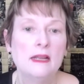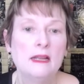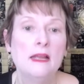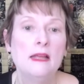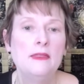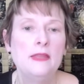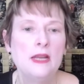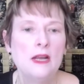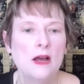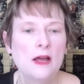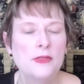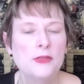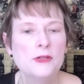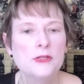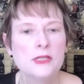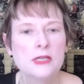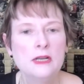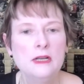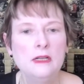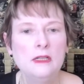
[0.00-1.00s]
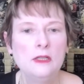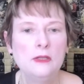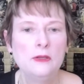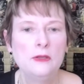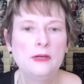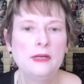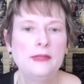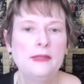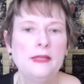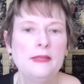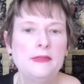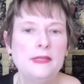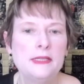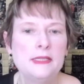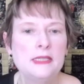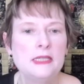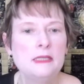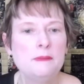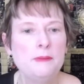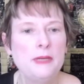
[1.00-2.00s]
The authors concluded that this
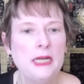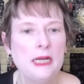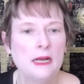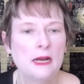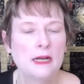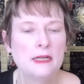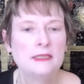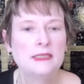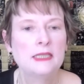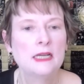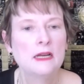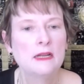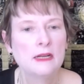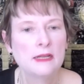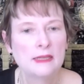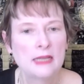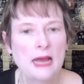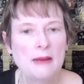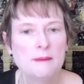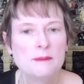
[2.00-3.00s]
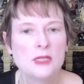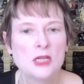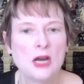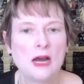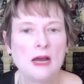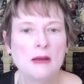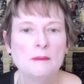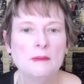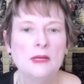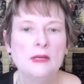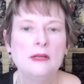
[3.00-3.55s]
is because on a laptop,